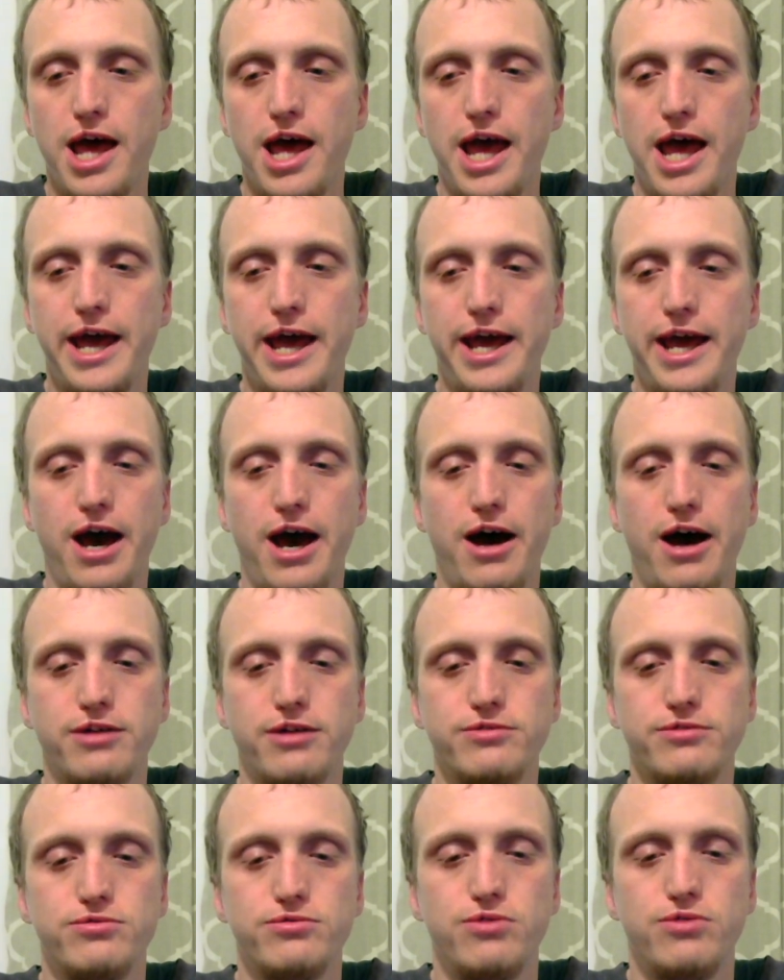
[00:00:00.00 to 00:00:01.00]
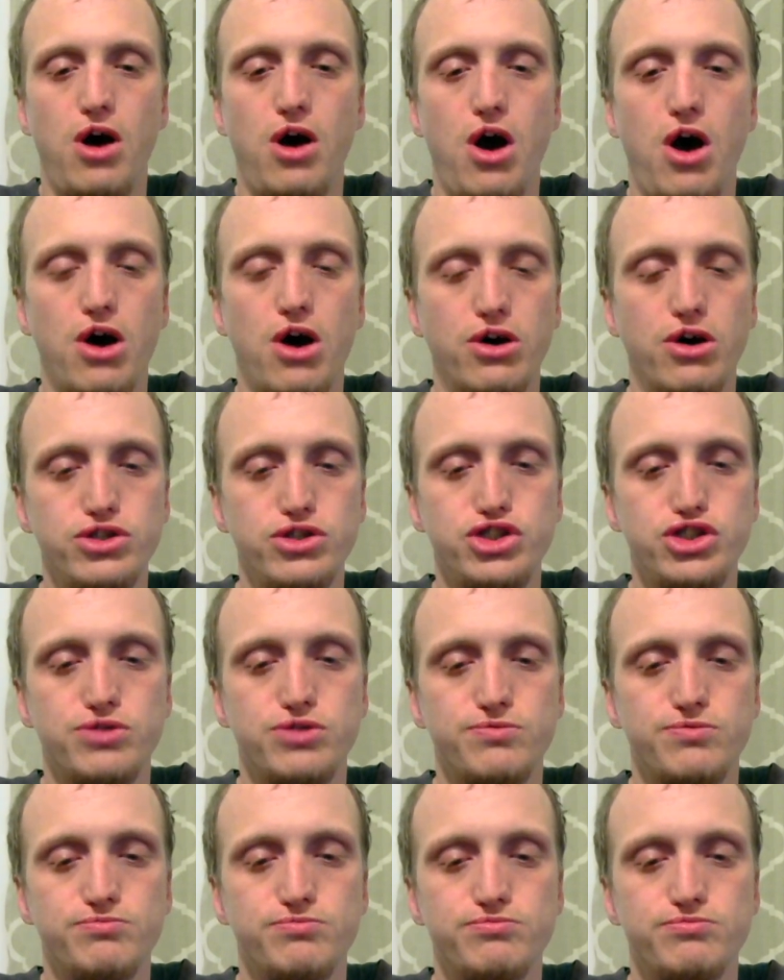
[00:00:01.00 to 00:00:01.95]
a Arch